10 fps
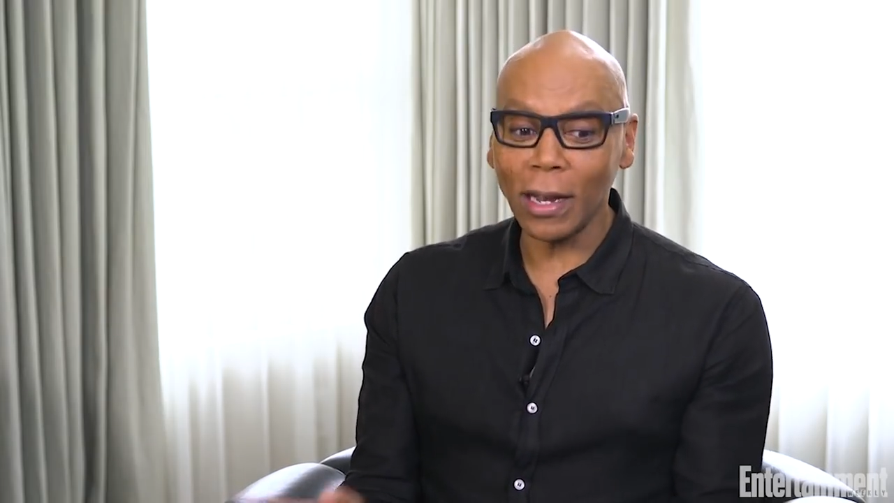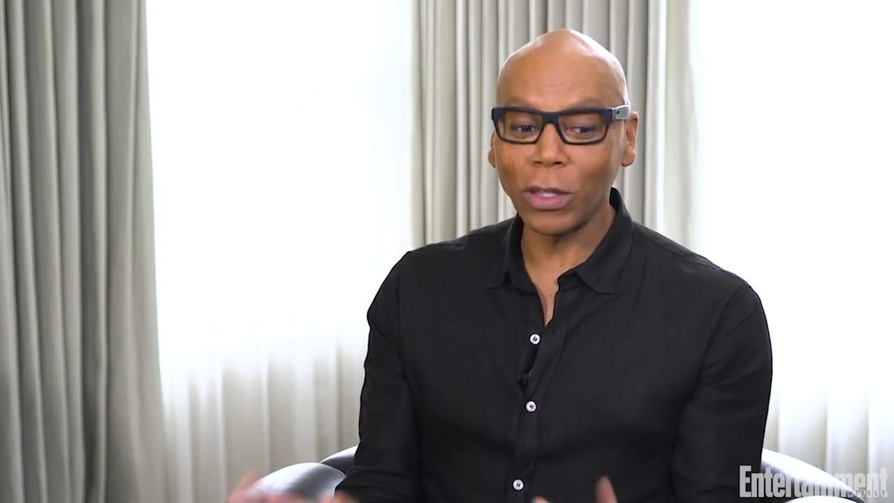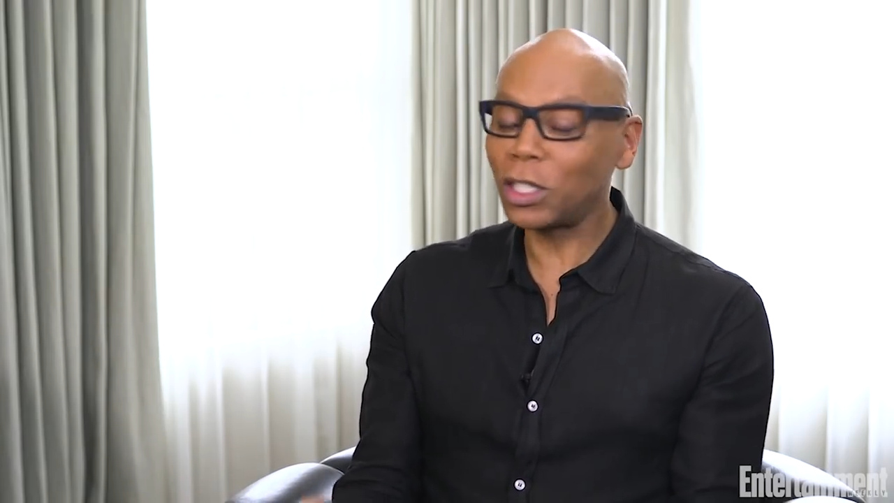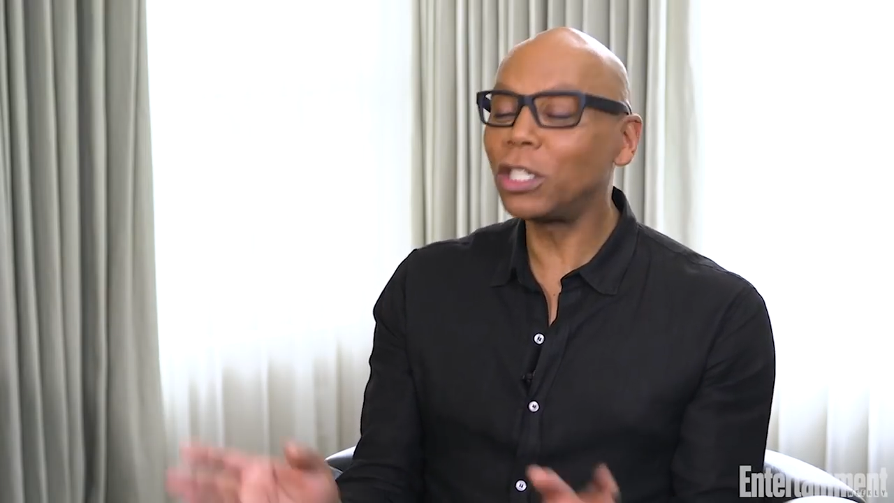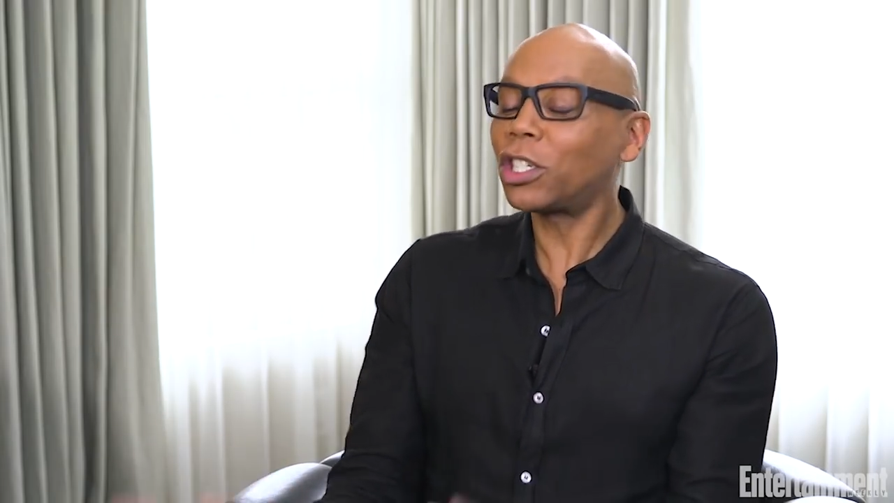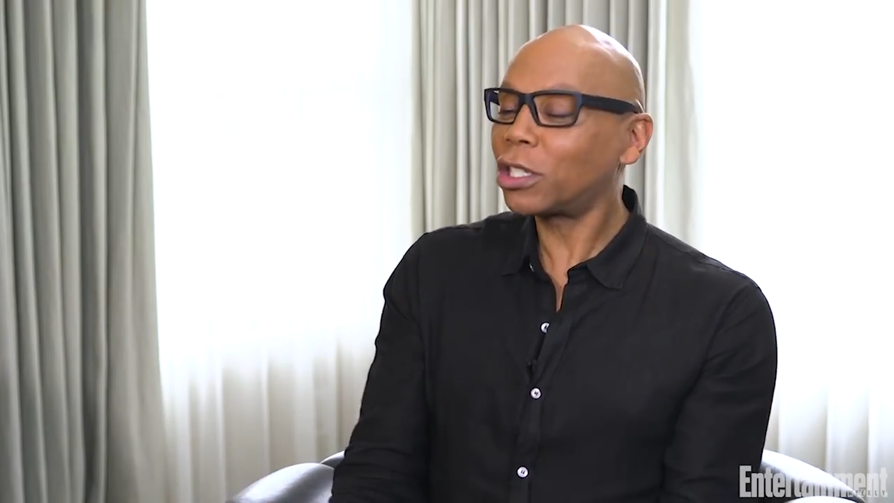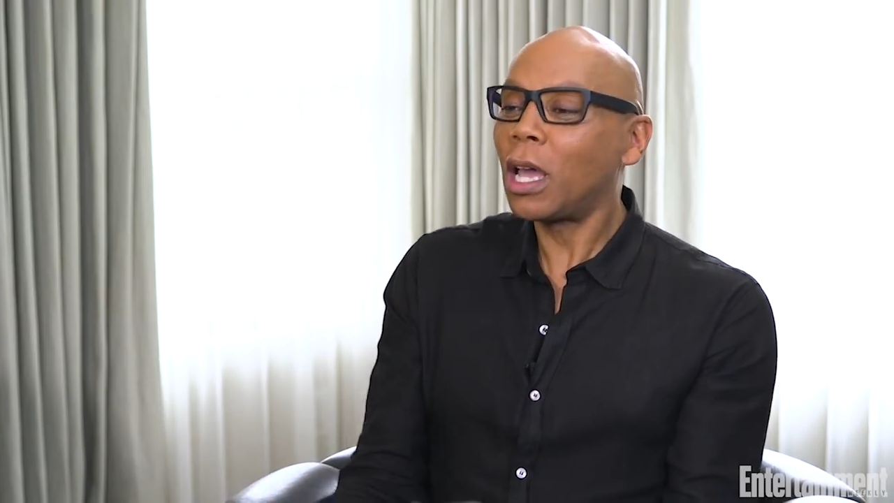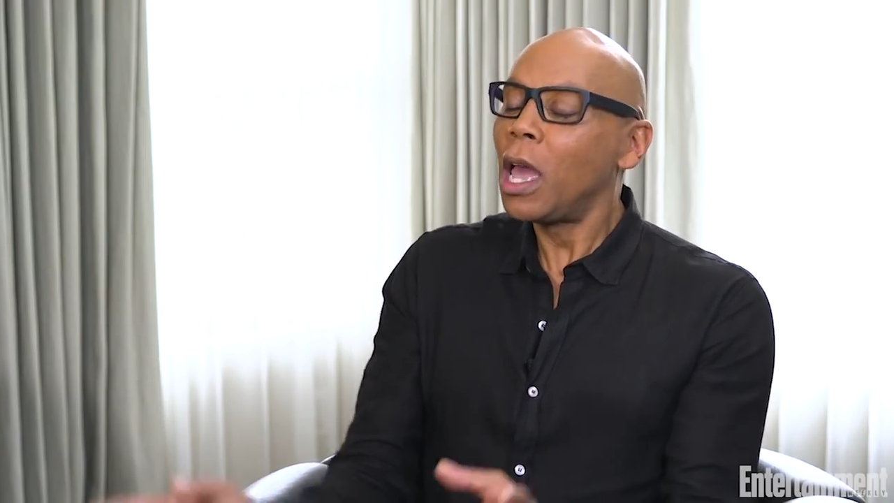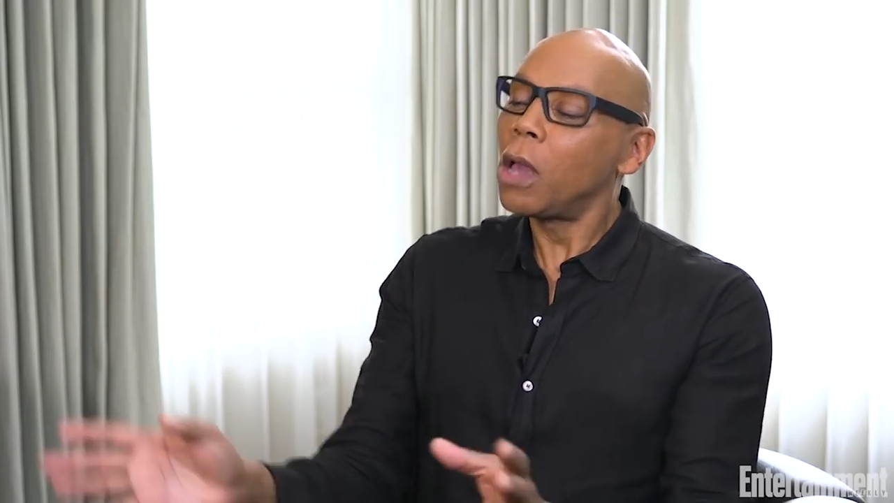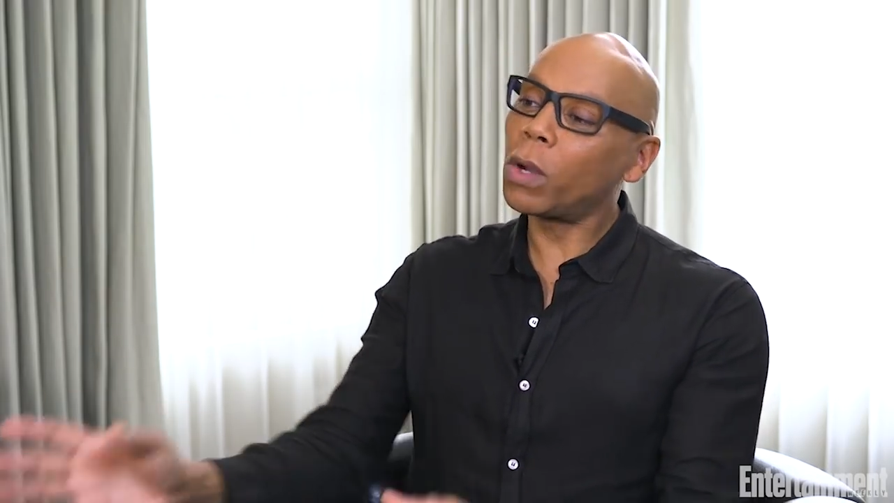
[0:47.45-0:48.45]
And it wasn't
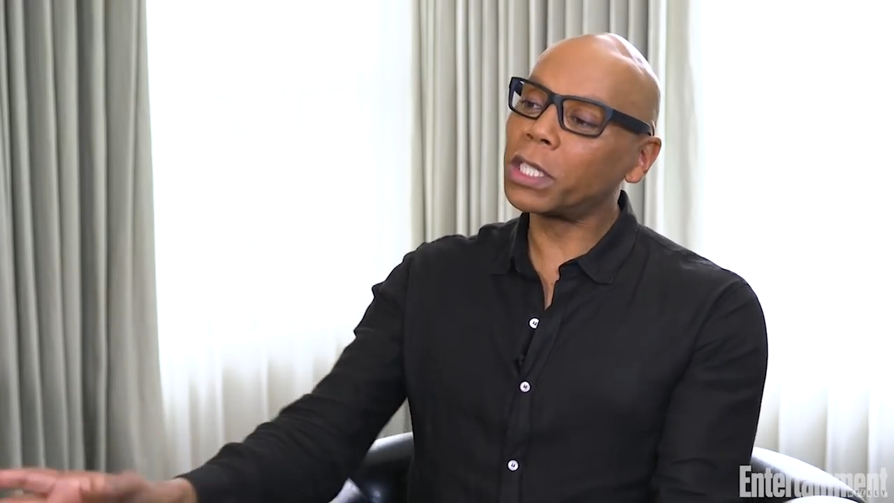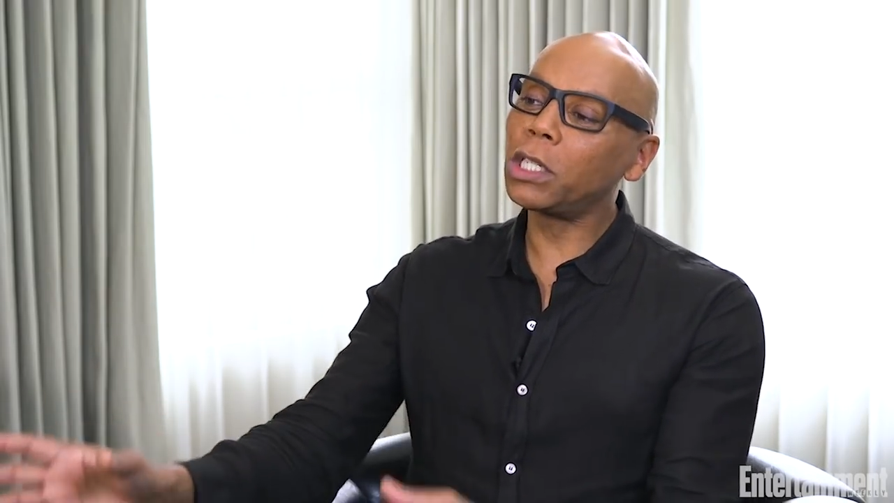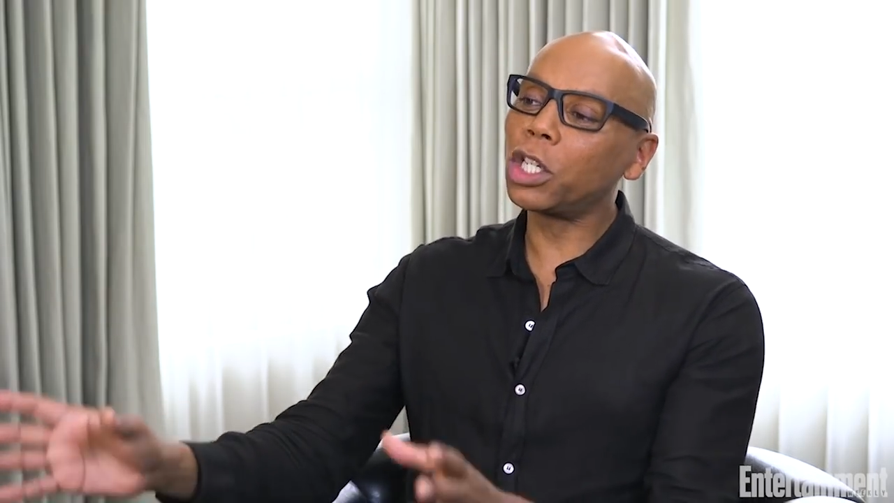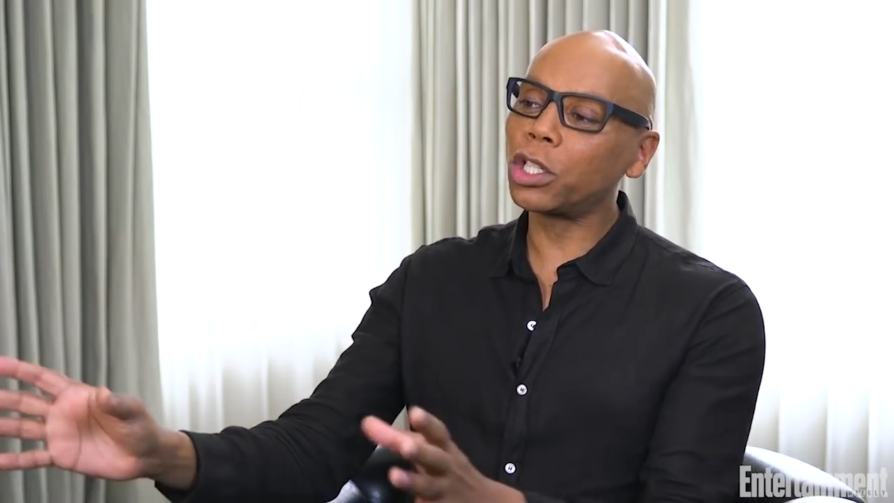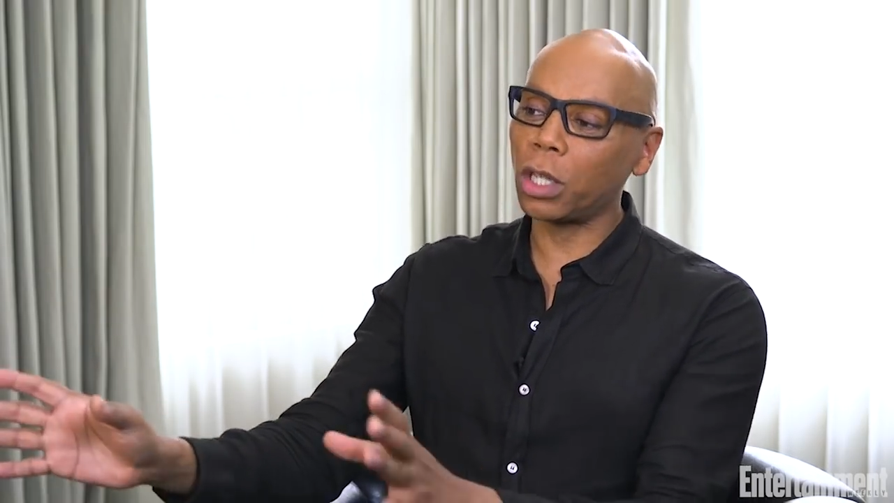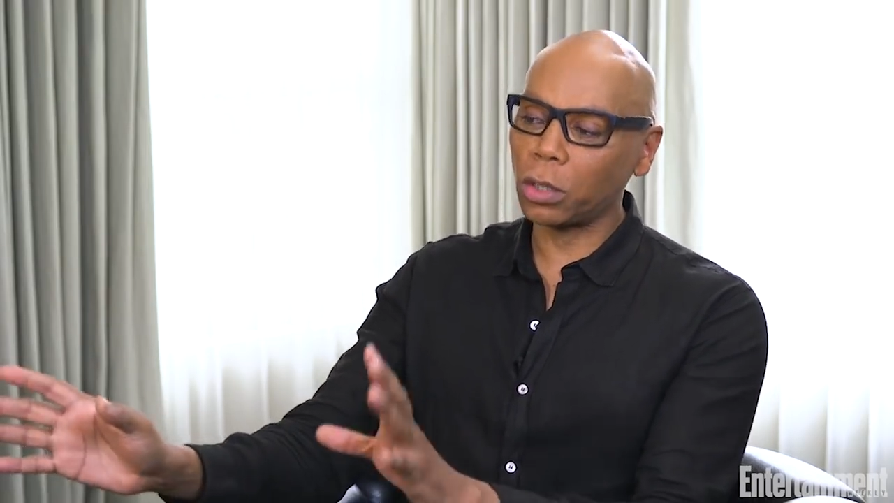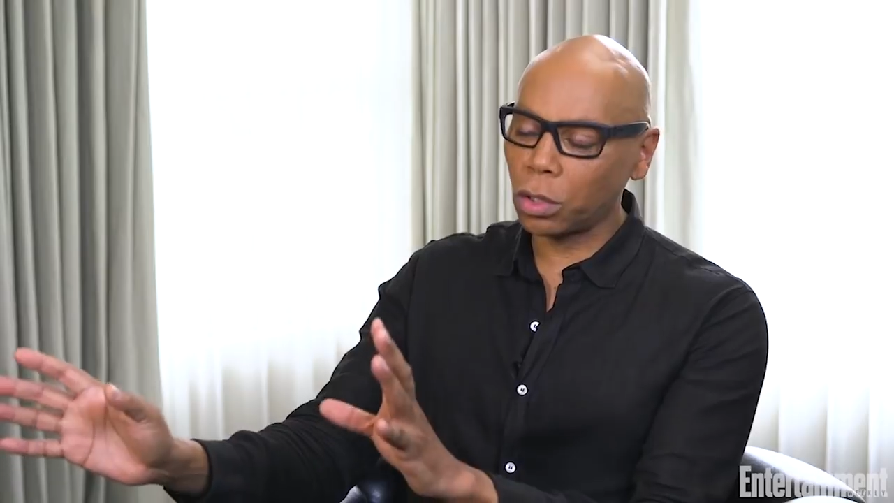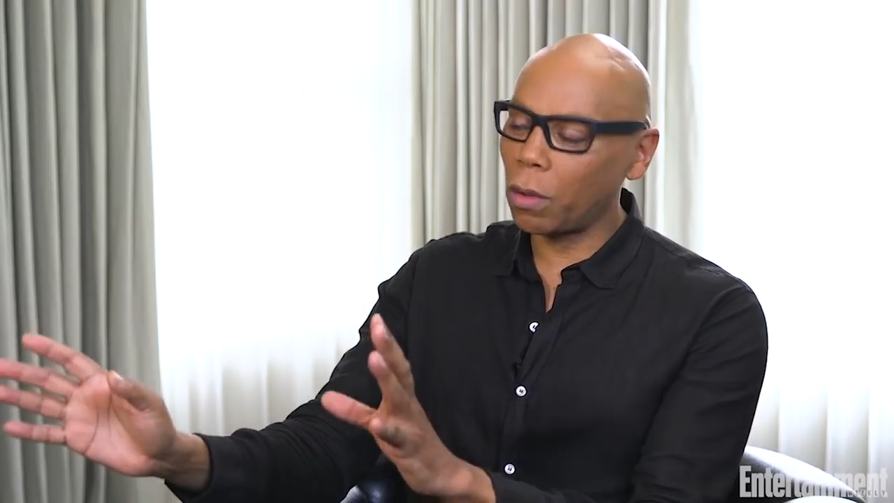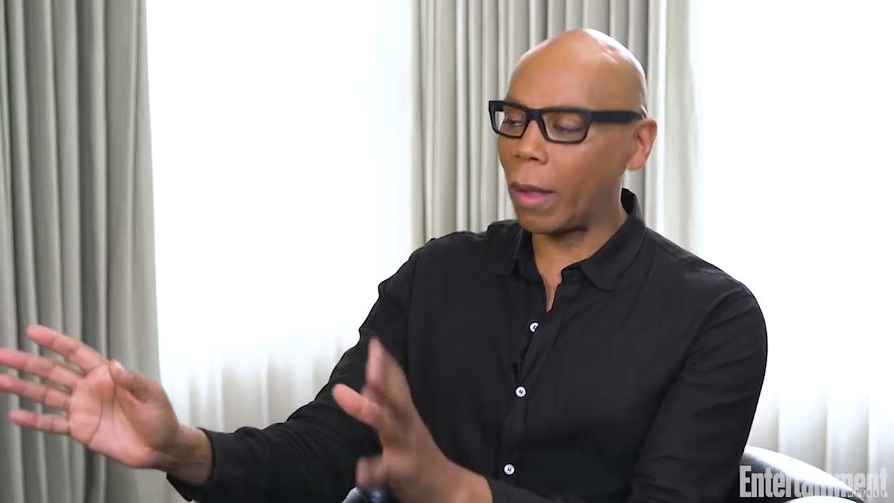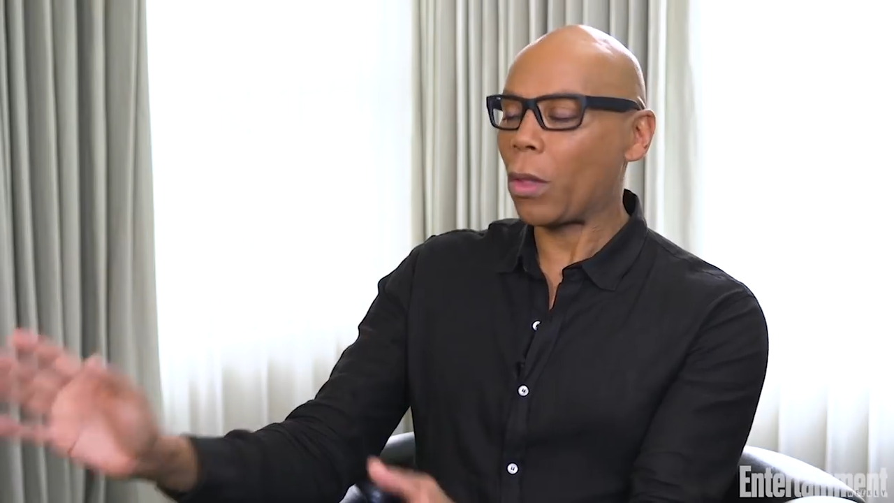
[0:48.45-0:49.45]
just, it wasn't just a